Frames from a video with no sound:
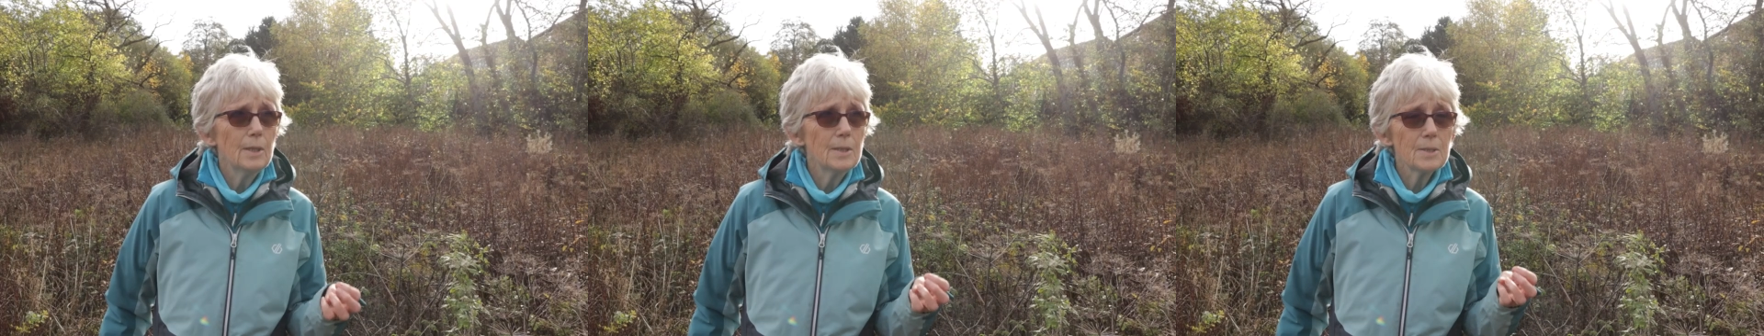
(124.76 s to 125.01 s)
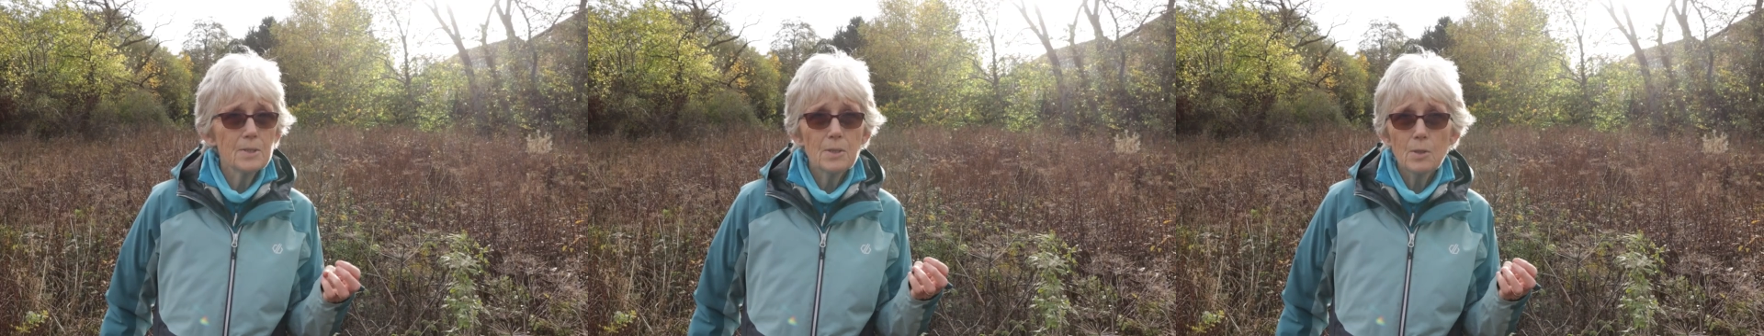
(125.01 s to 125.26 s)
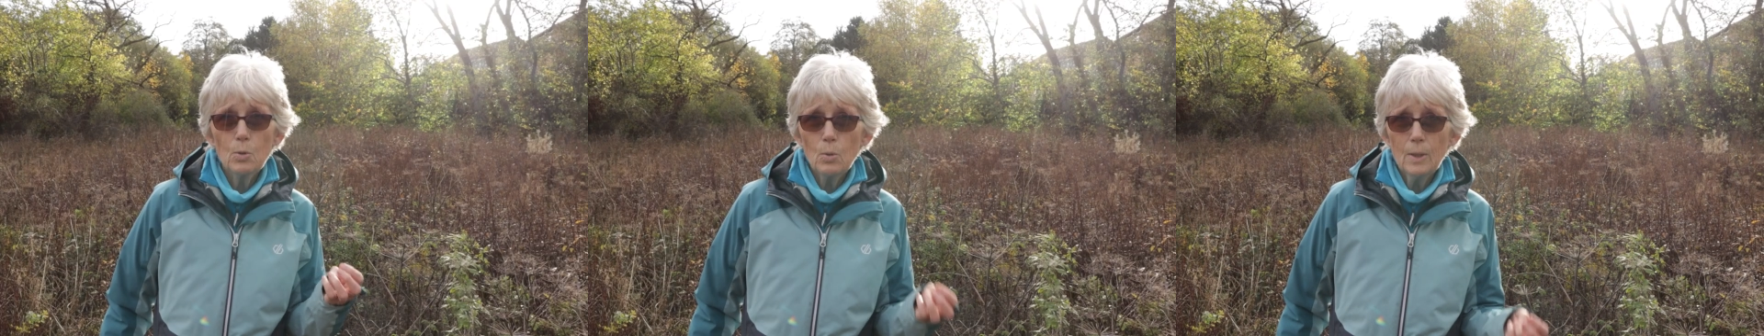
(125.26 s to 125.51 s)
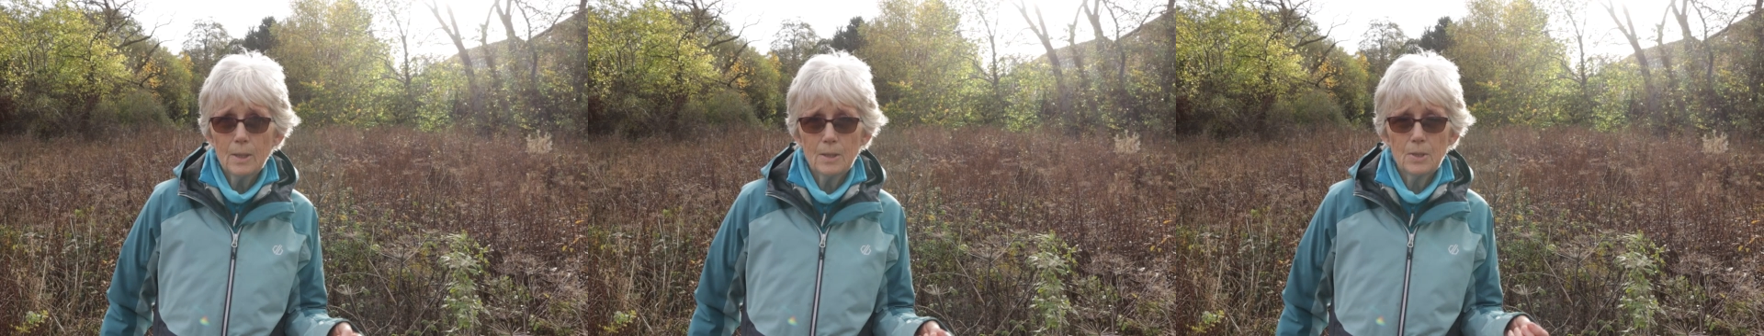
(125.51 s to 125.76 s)
it
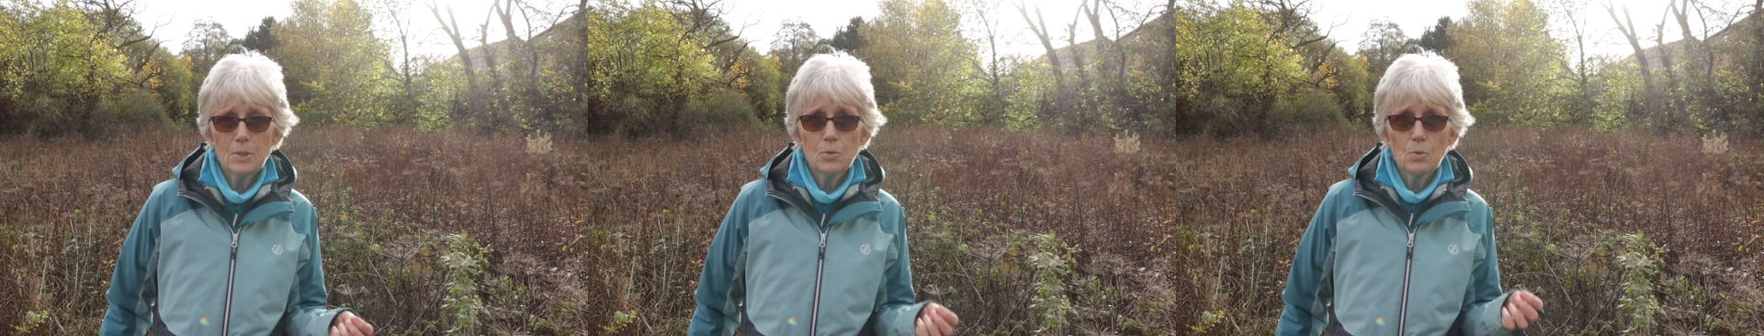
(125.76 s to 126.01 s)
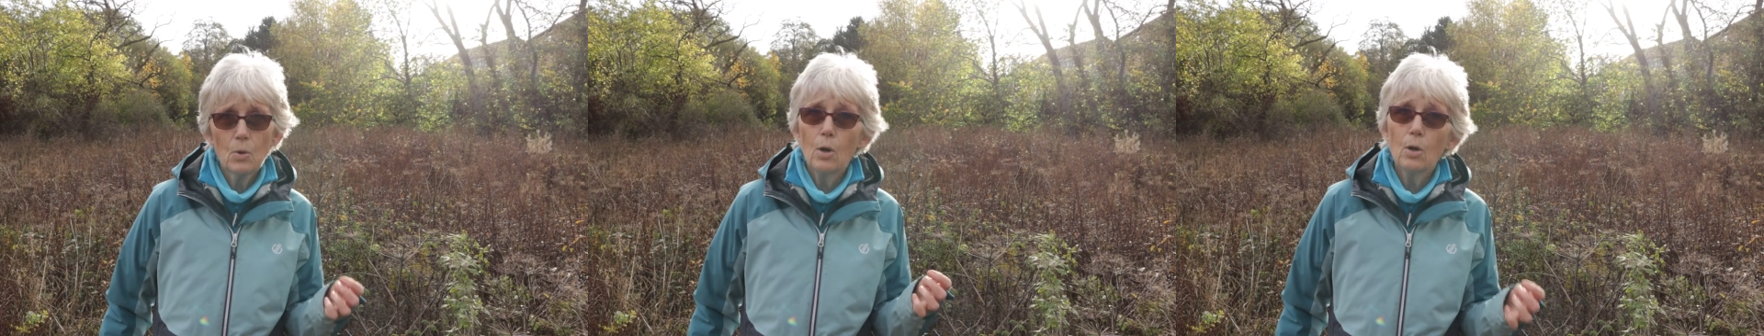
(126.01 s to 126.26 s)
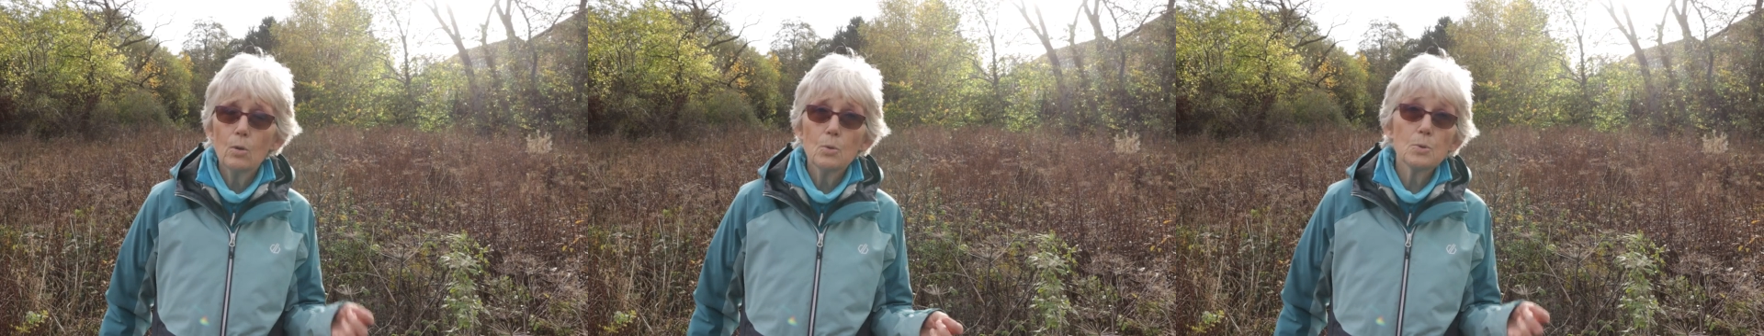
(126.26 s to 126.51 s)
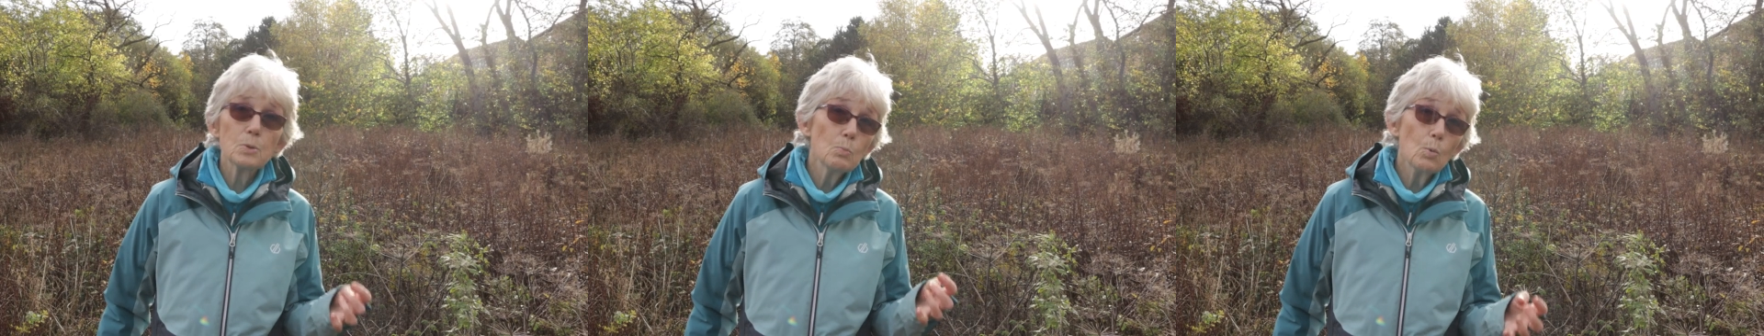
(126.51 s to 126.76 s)
sequesters or
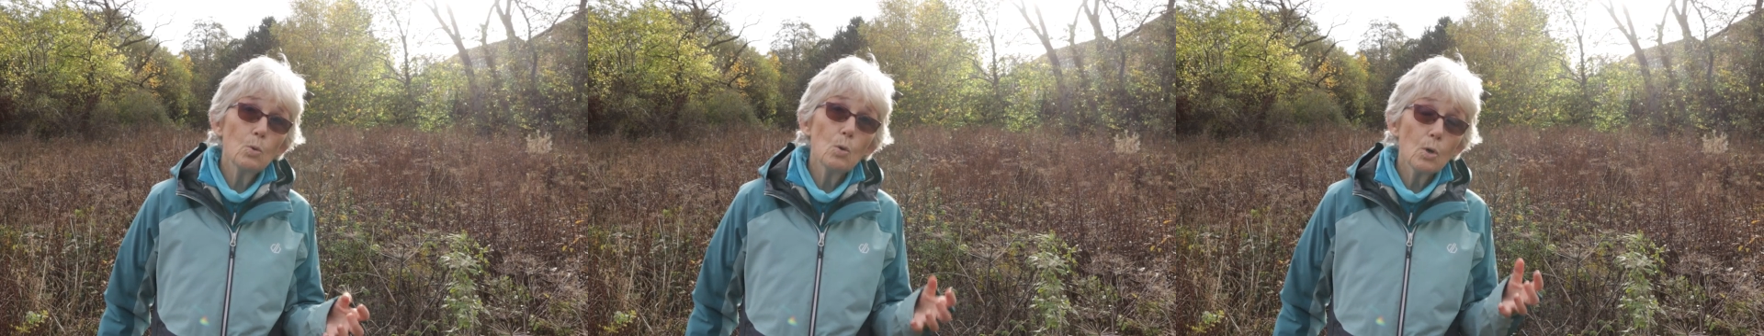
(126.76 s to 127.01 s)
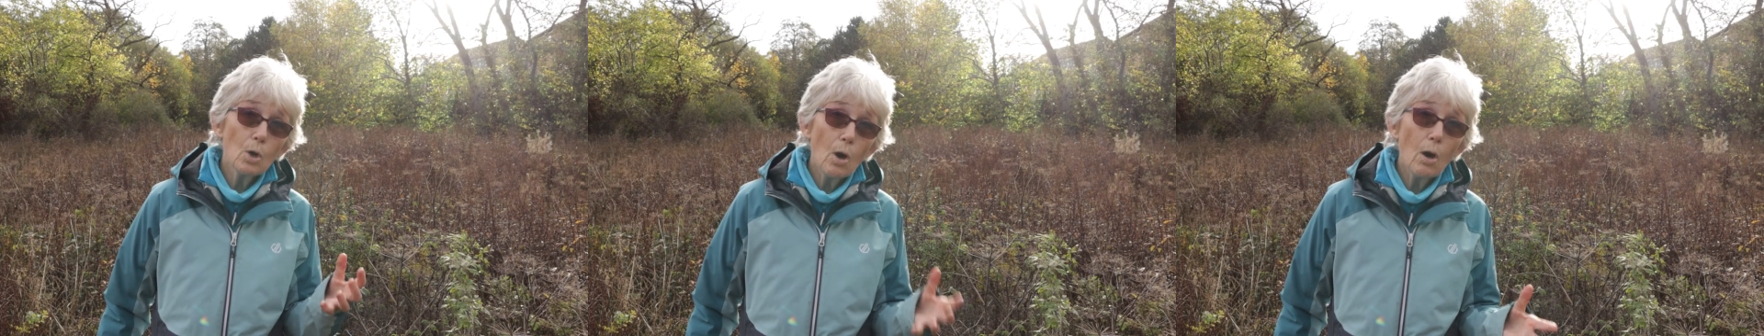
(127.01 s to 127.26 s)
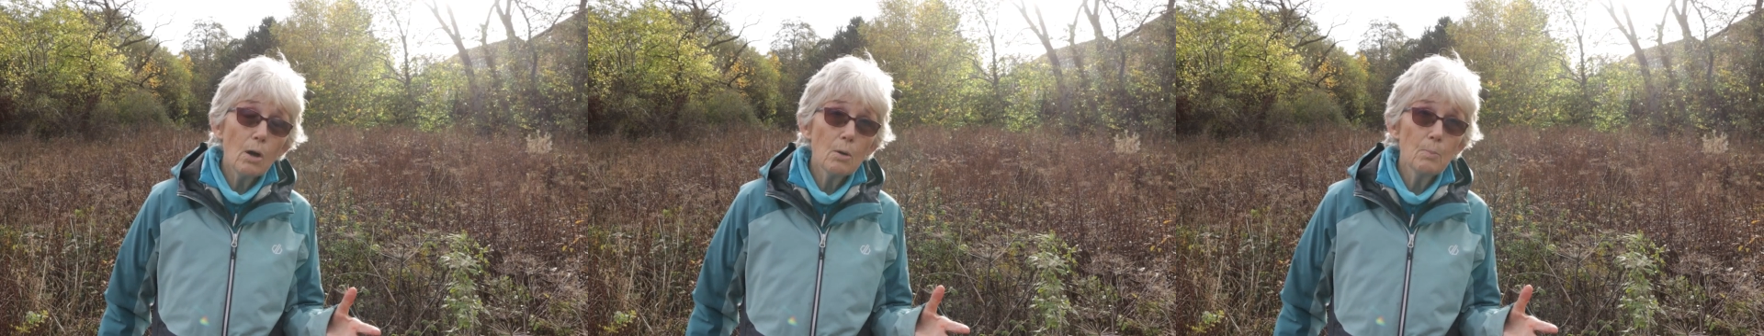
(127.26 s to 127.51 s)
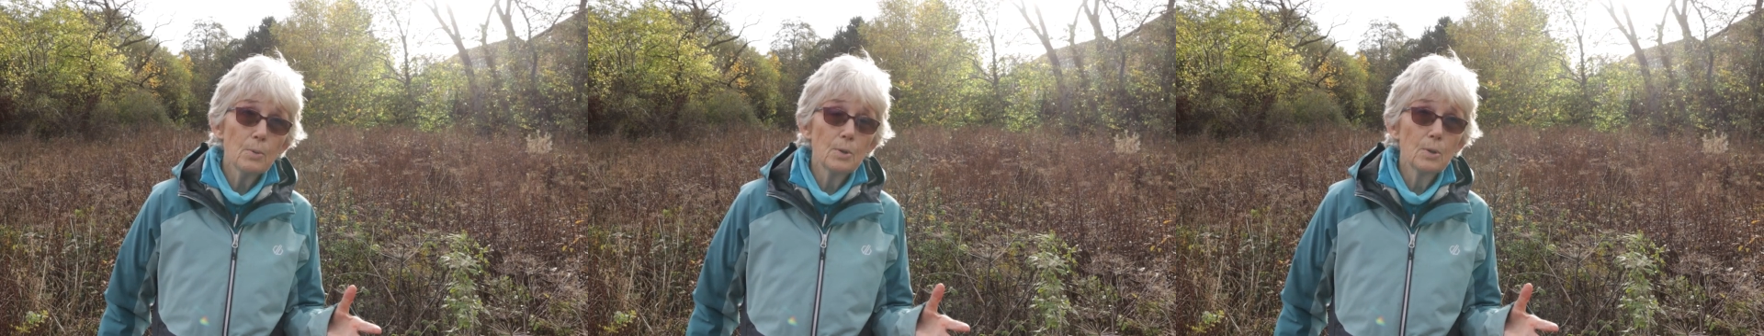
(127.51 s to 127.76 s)
holds more
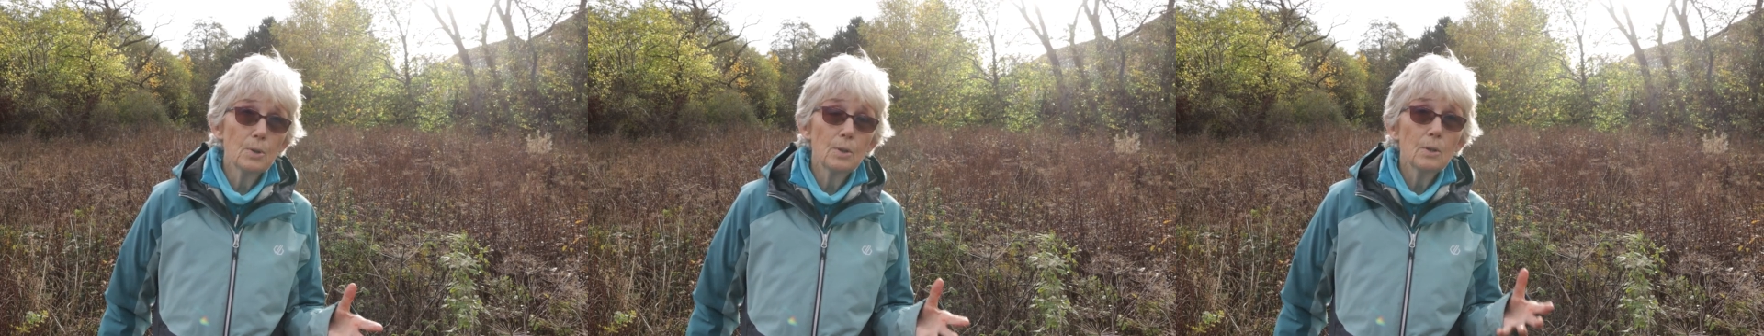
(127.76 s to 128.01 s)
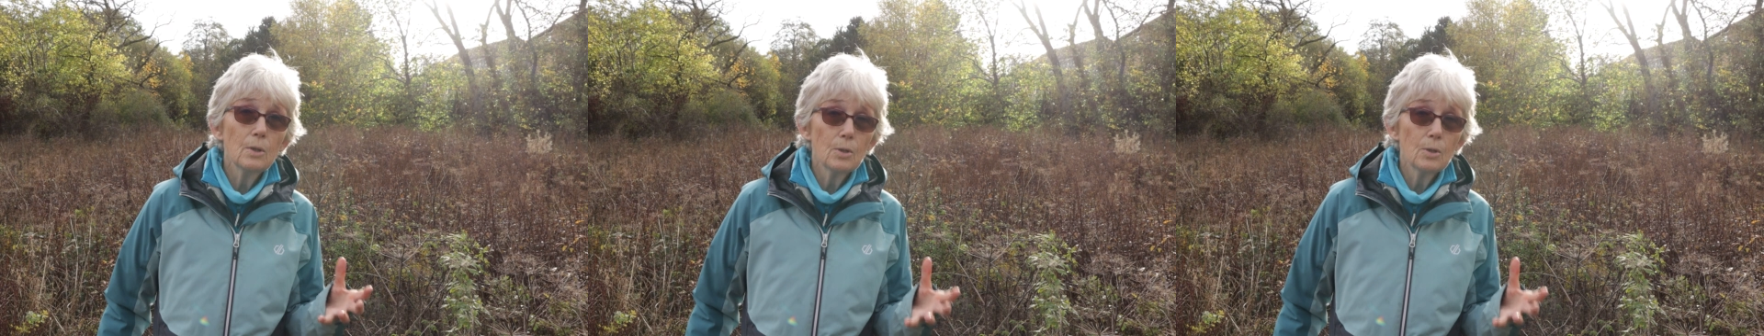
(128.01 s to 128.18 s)
carbon